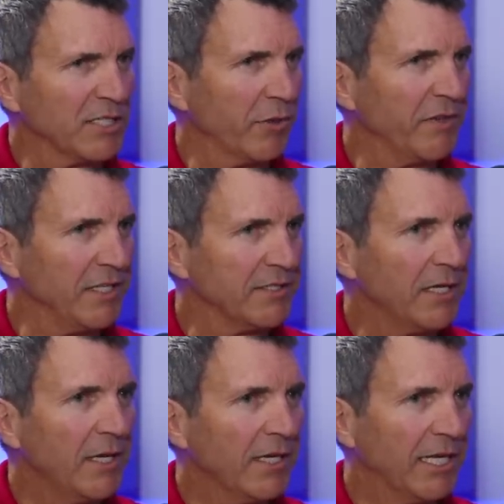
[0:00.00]
So are these
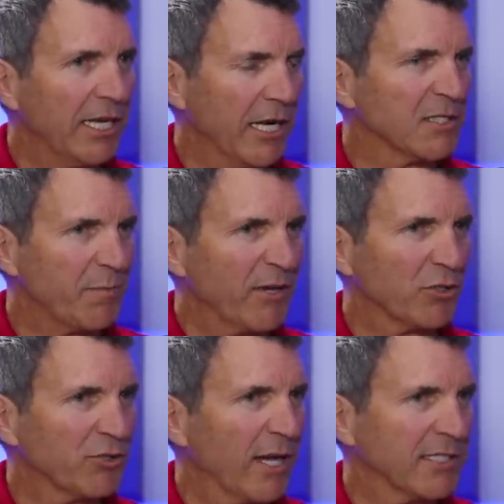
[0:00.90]
getting on
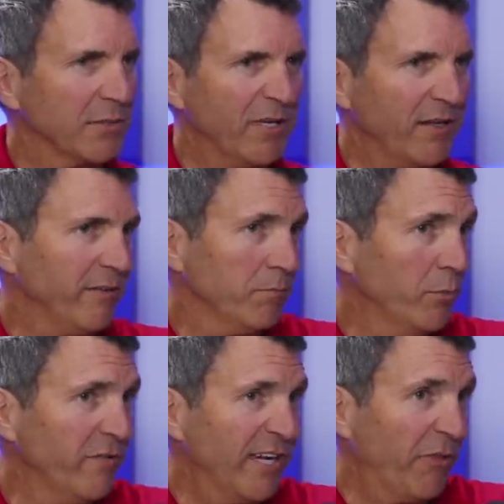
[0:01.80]
special trucks and maybe
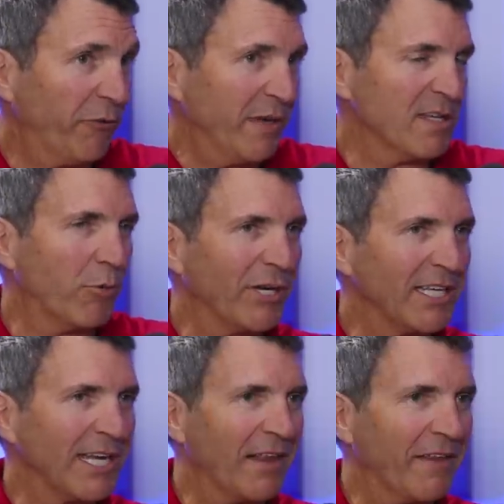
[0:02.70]
moving at 3 in the
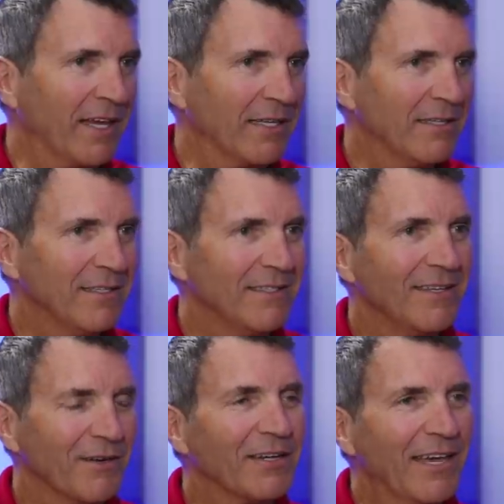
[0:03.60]
morning kind of thing? Yep.
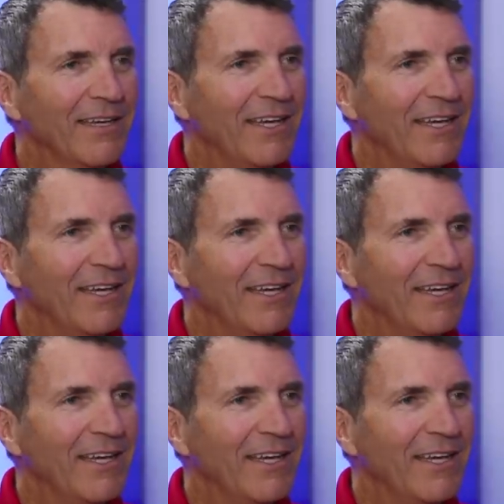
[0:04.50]
Okay.